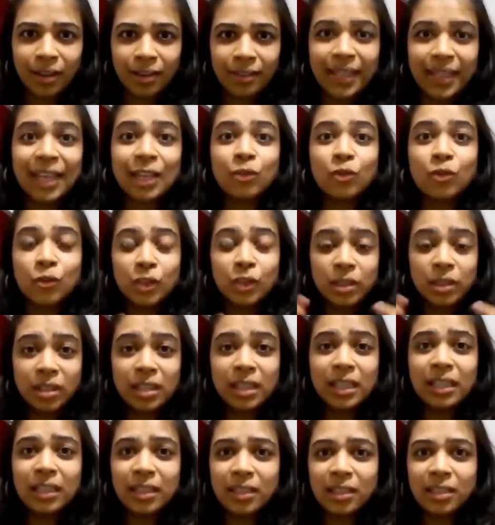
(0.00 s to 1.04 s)
That
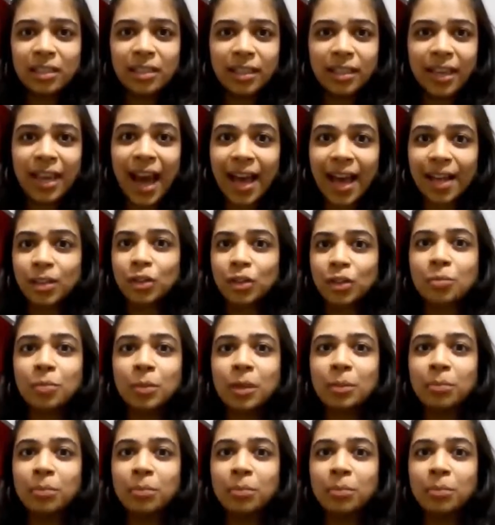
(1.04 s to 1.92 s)
resiliency has to be